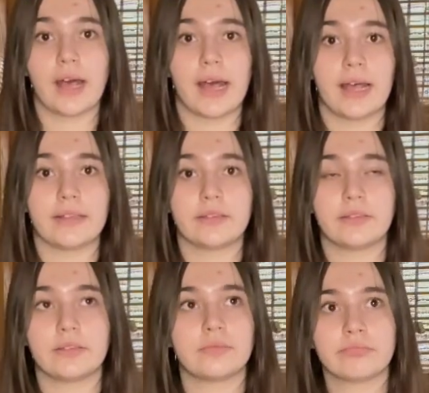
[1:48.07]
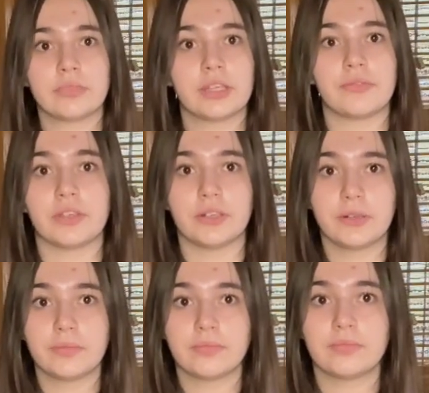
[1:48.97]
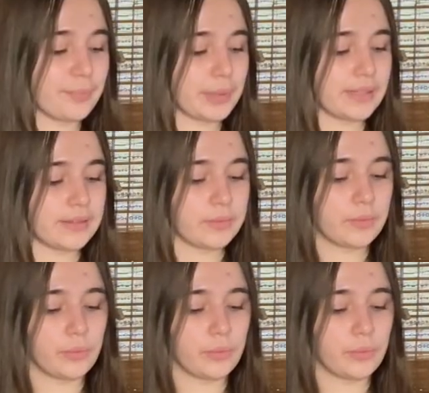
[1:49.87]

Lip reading: add kefir, but